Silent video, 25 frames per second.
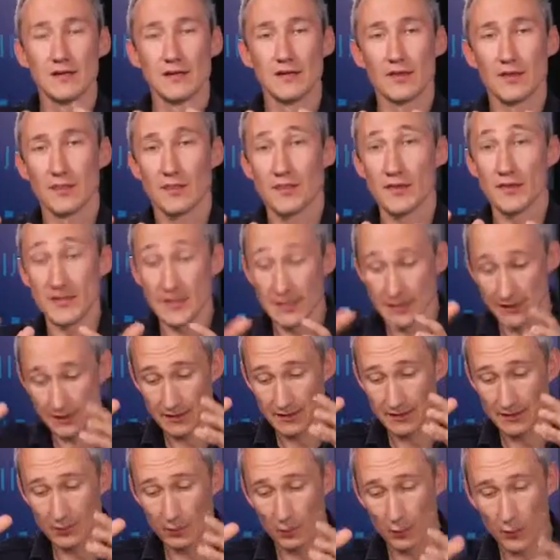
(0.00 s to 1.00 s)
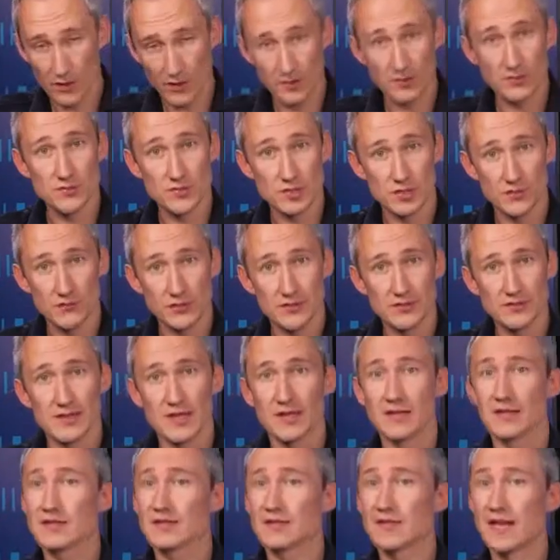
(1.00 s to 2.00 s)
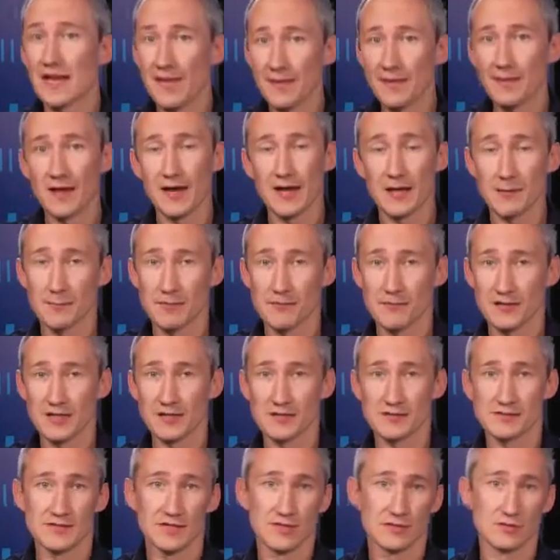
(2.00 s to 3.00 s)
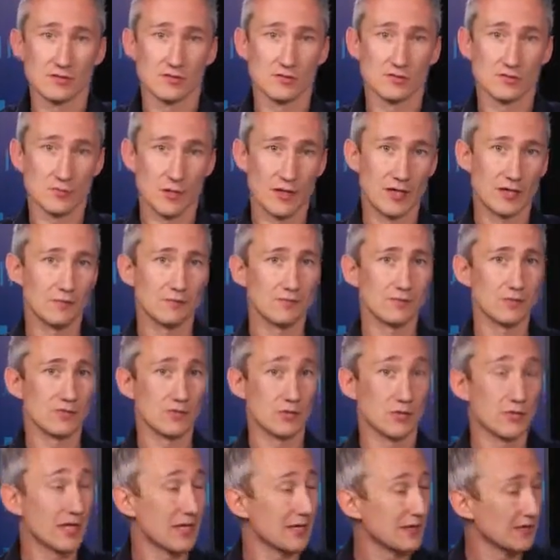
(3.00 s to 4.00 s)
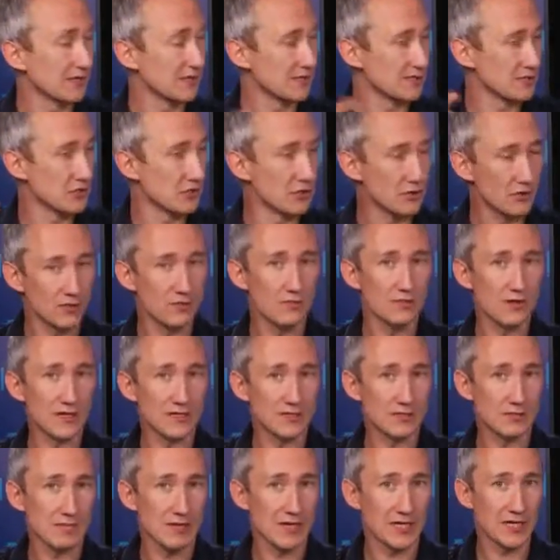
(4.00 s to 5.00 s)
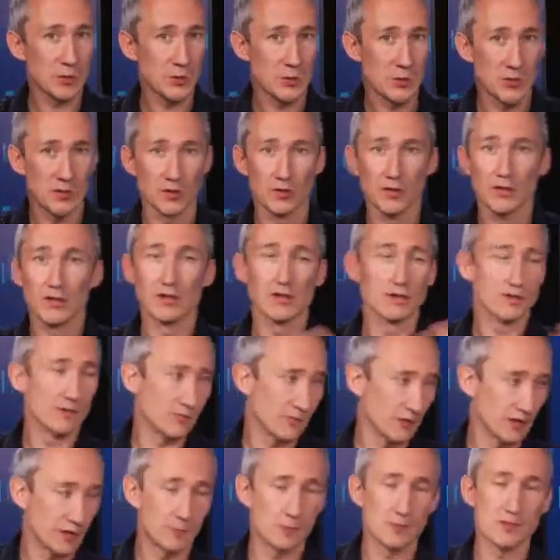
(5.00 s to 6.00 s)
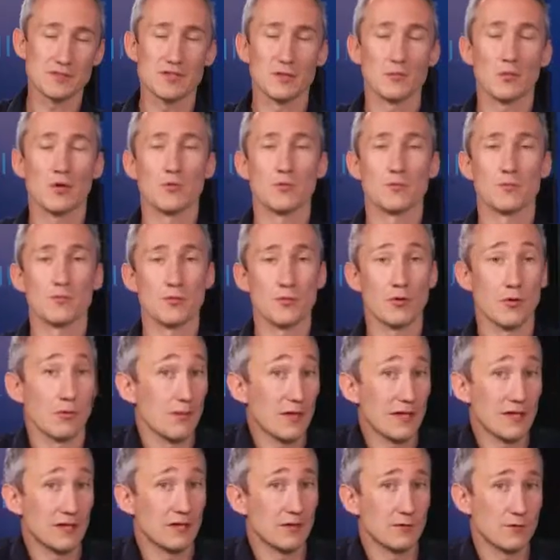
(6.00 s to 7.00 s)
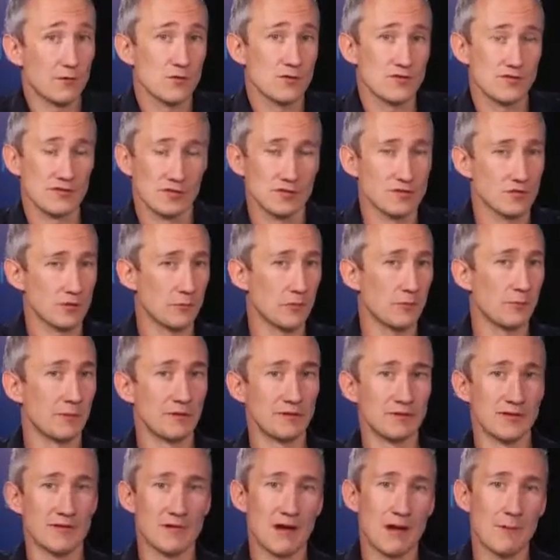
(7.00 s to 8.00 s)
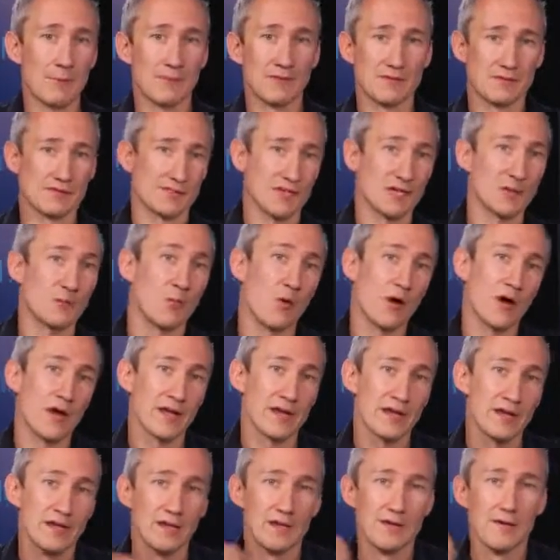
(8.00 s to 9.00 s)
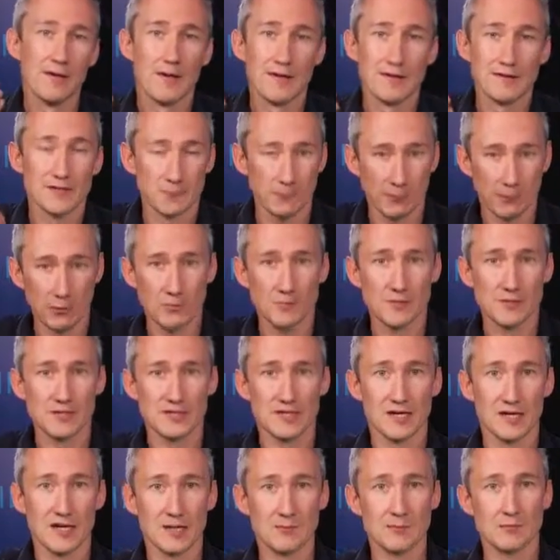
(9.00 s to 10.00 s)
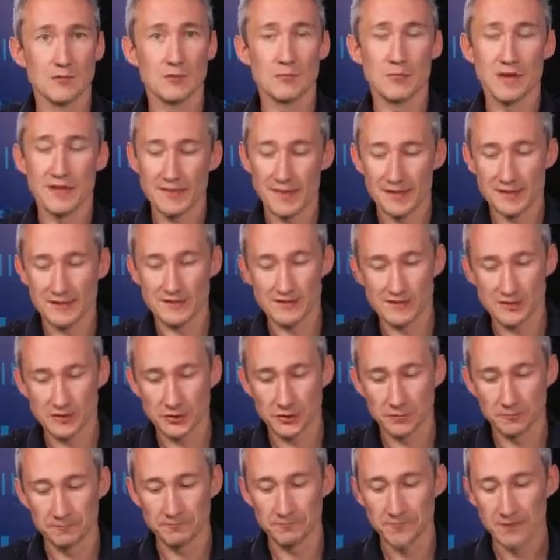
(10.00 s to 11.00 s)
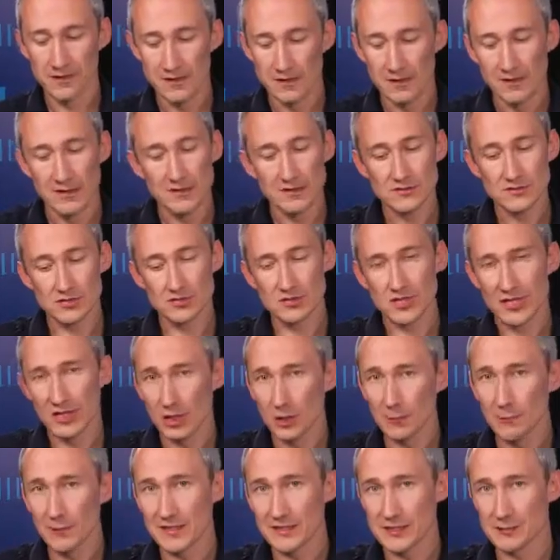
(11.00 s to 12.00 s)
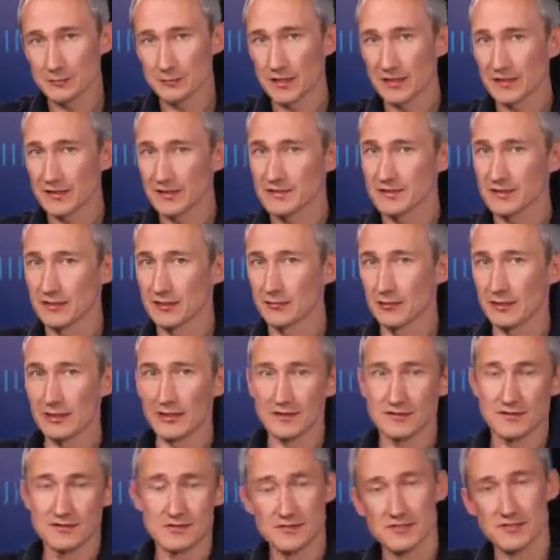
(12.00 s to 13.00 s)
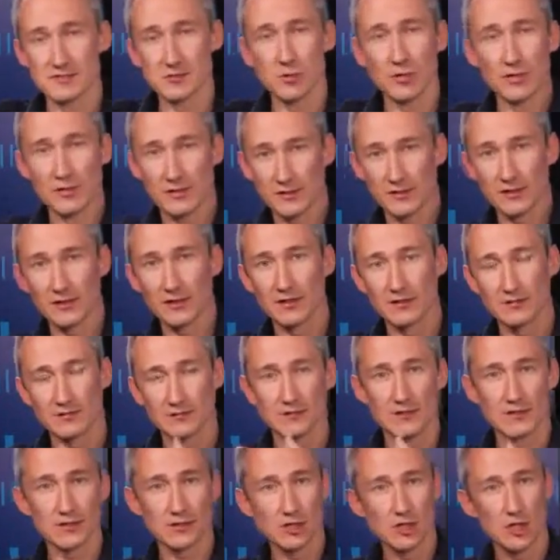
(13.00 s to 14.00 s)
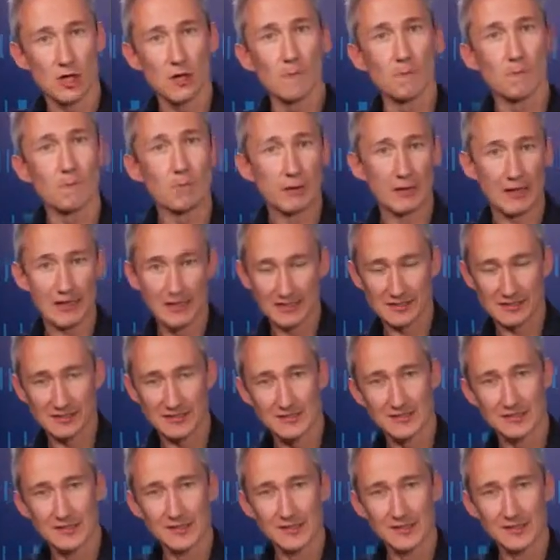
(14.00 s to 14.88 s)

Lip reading: the Windows Server containers and the Hyper-V containers as well. So again, it's unified the management. Developers, it won't make a difference. They'll still be building their app in the same way. Deployment time, you make that decision. So to help explain this, and I realize this is quite a complex